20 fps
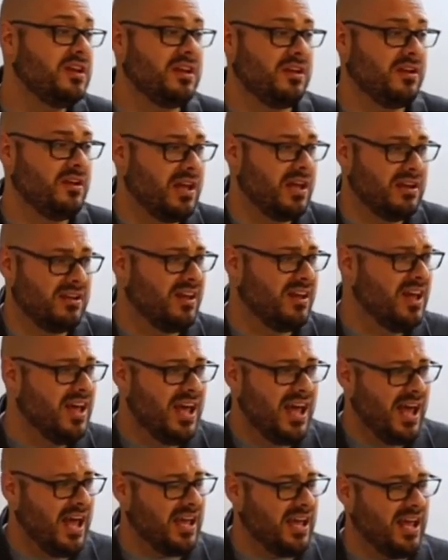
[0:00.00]
and, and
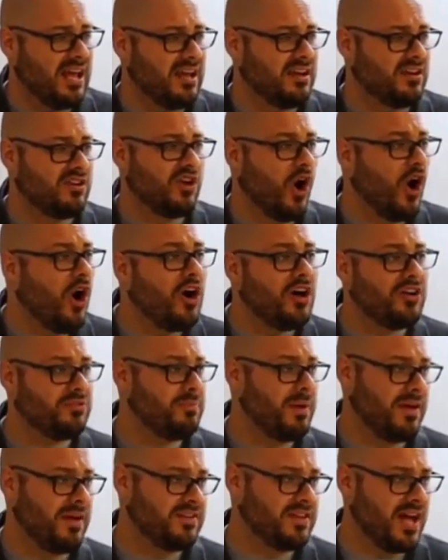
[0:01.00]
and gaunt
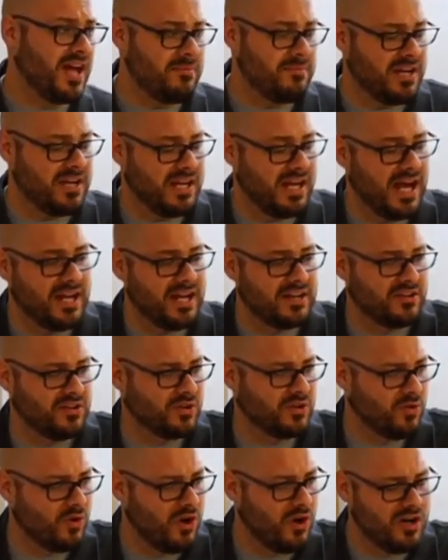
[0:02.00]
by the time that he got to the
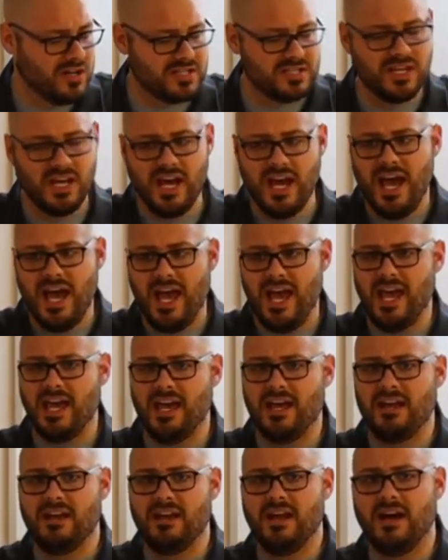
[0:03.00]
cross,
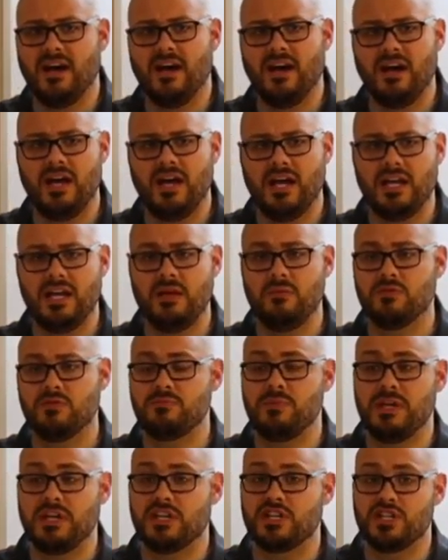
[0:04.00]
and uh, and he was
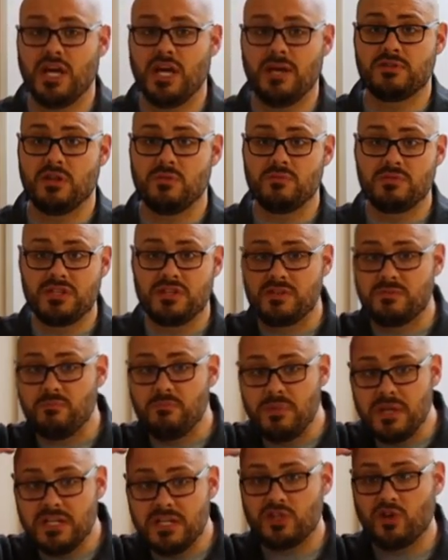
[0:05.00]
being shamed. So there was this
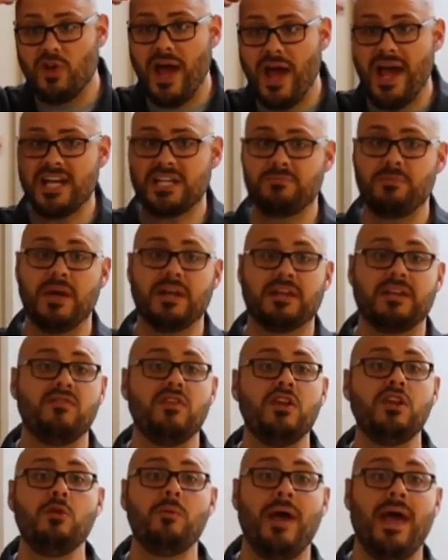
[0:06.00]
mental aspect, and
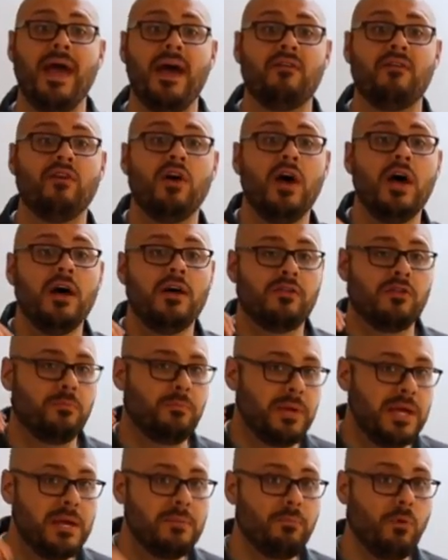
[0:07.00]
then you have the
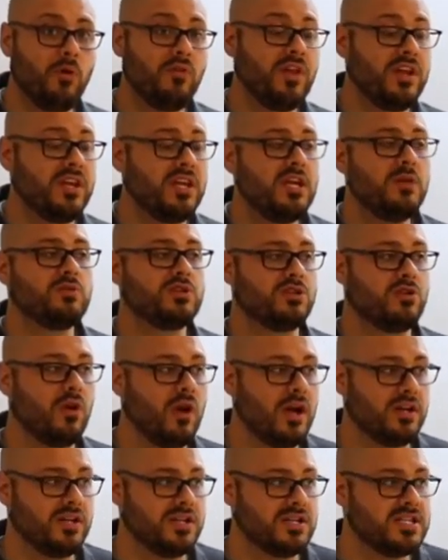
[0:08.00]
people that he was
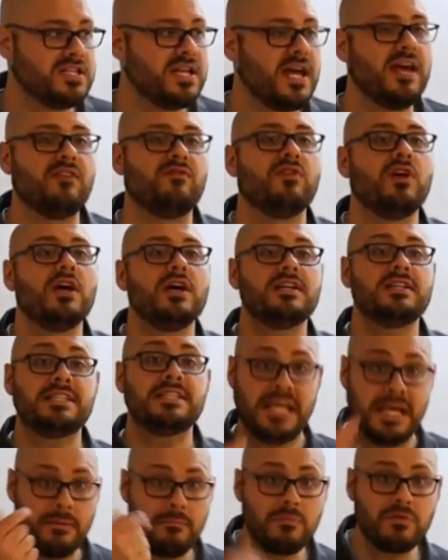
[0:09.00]
trying to save
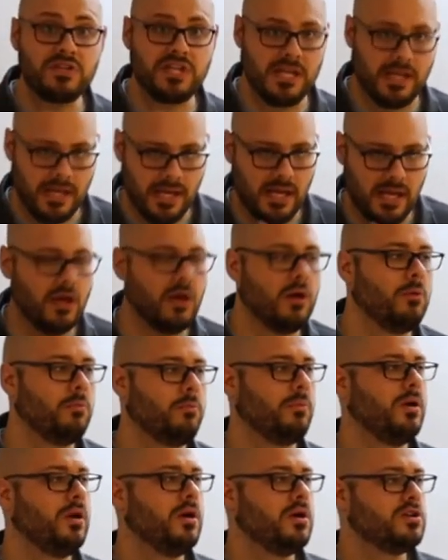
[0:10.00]
tempting
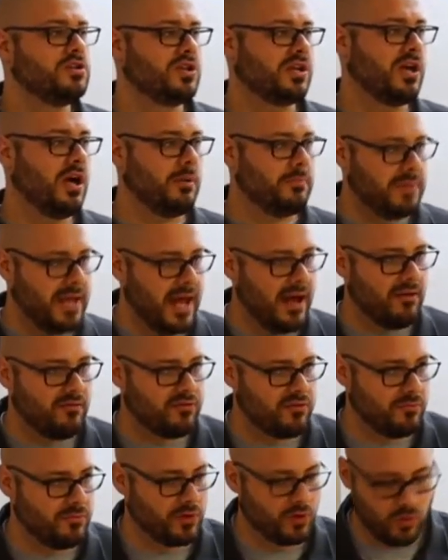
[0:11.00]
him to come down
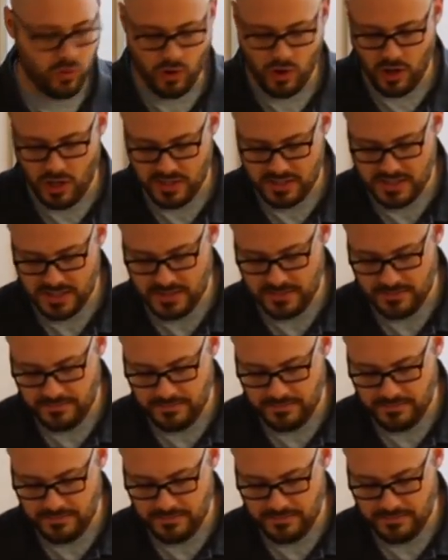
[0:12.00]
from the cross.